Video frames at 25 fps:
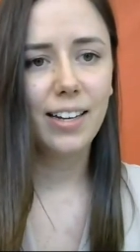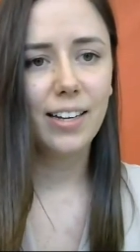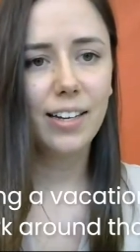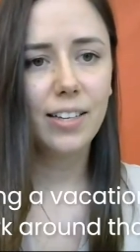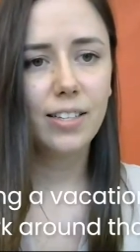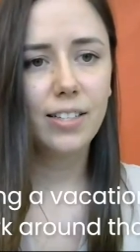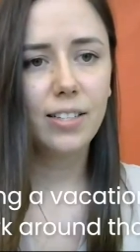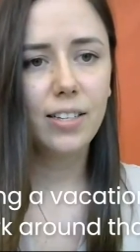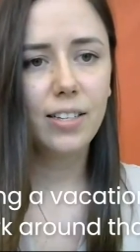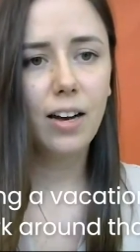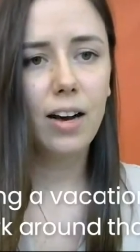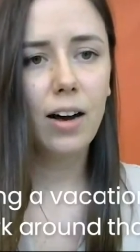
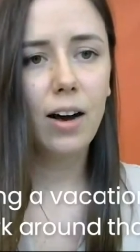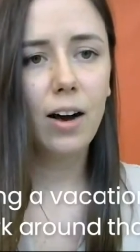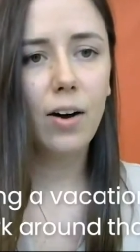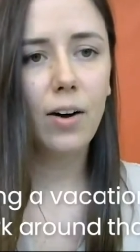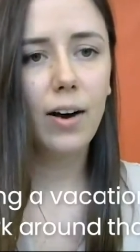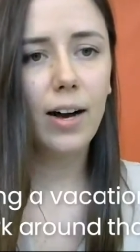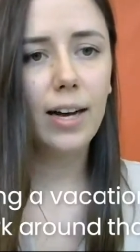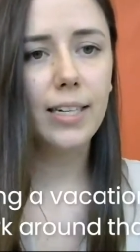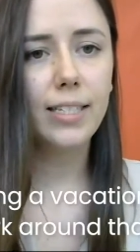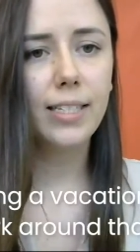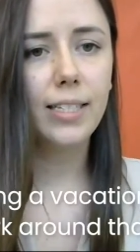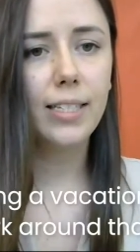So
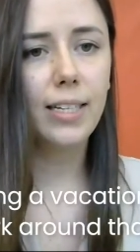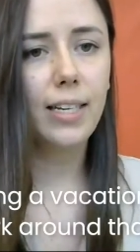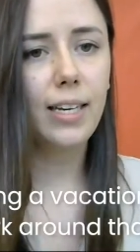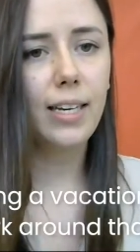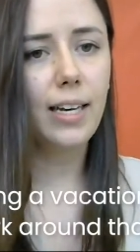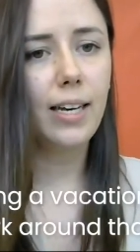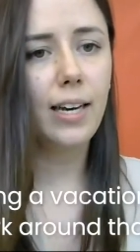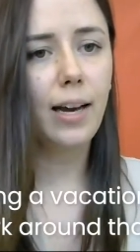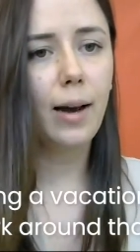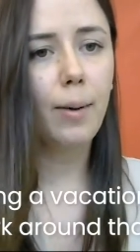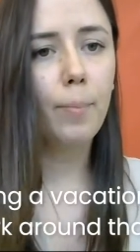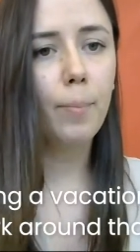I
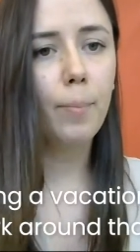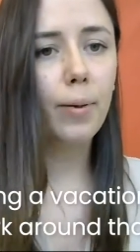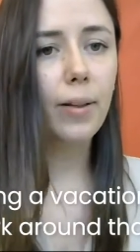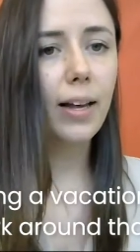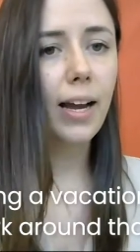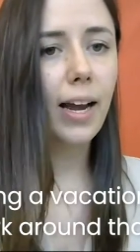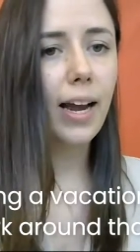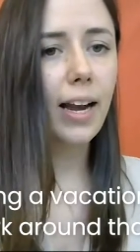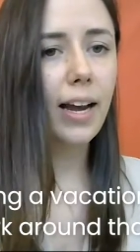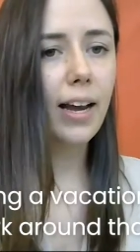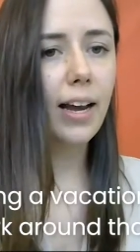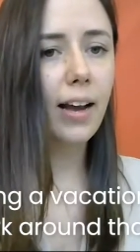see I'm
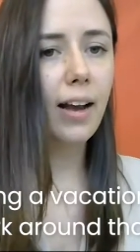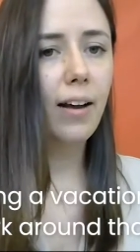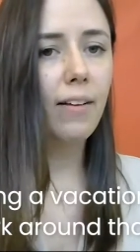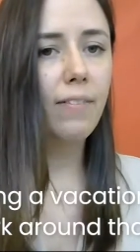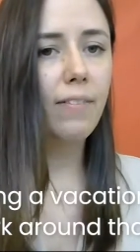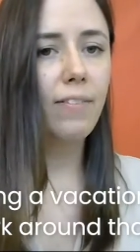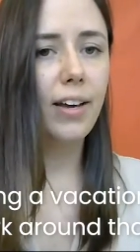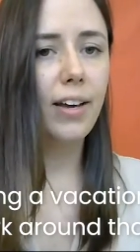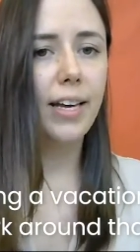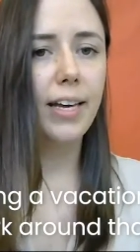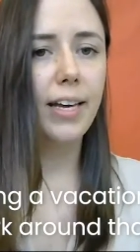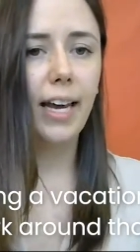planning
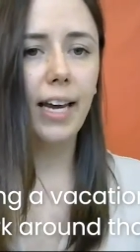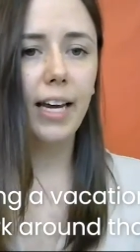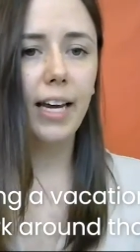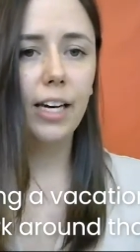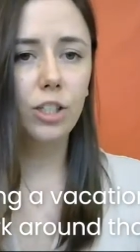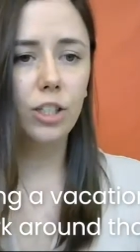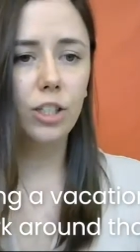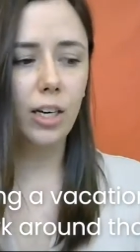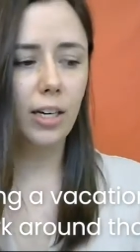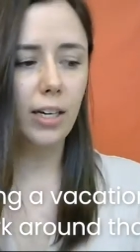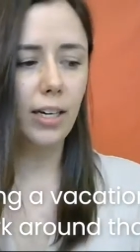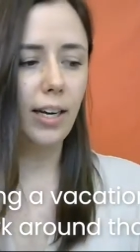a
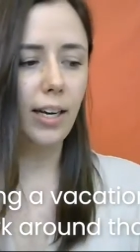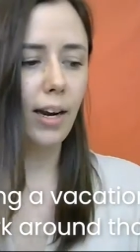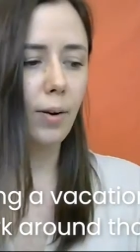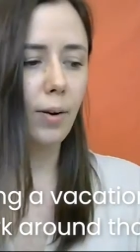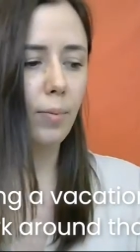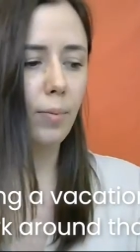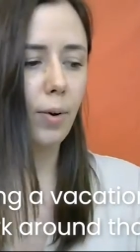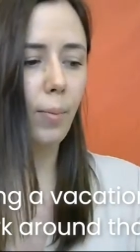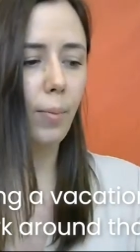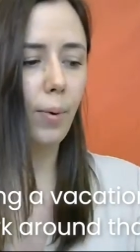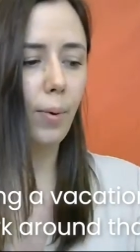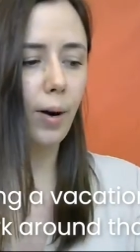vacation.
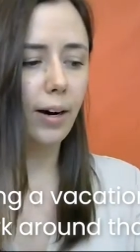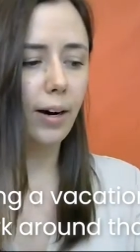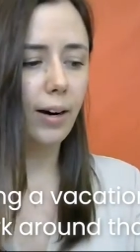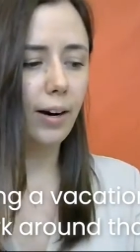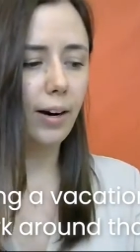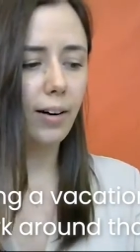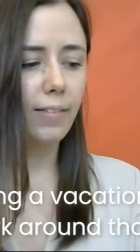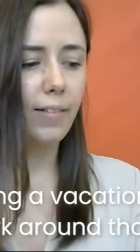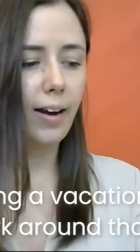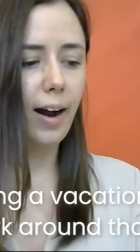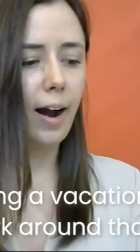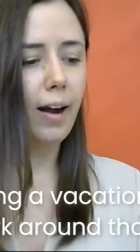Can we work
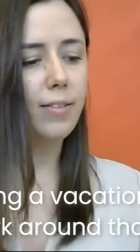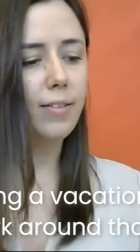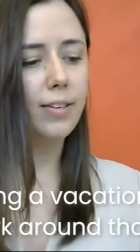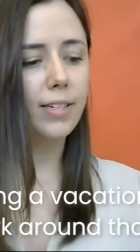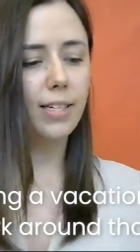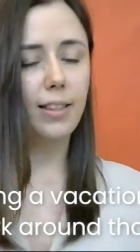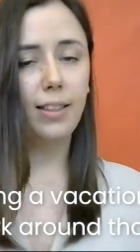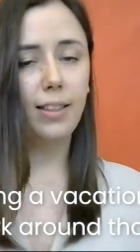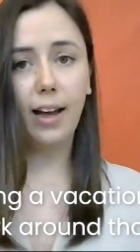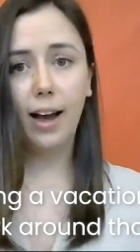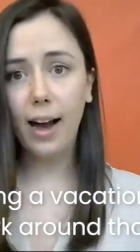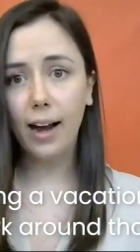
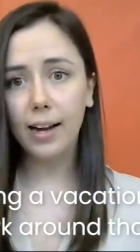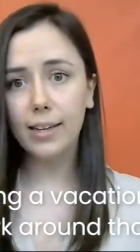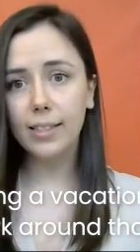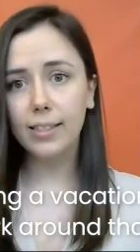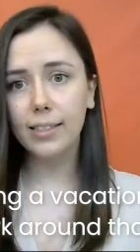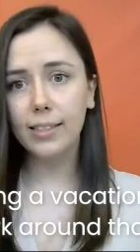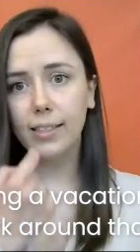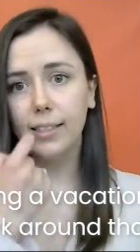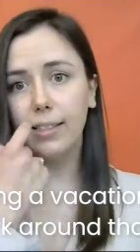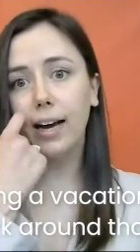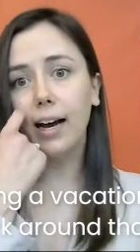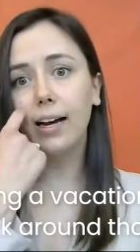around that?
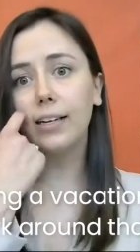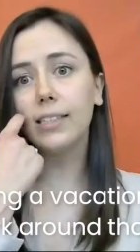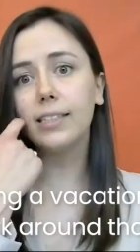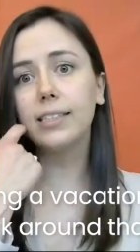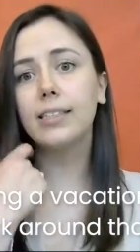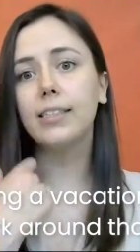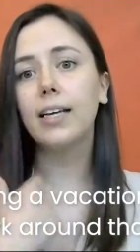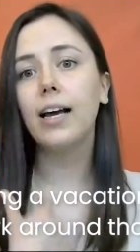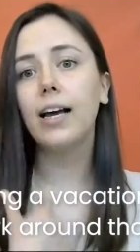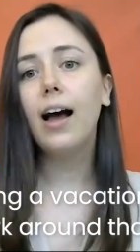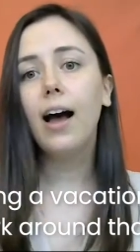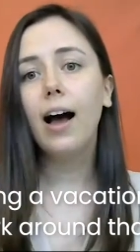
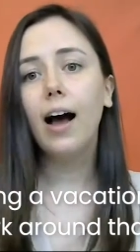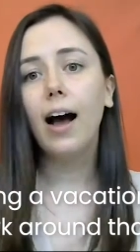Yes.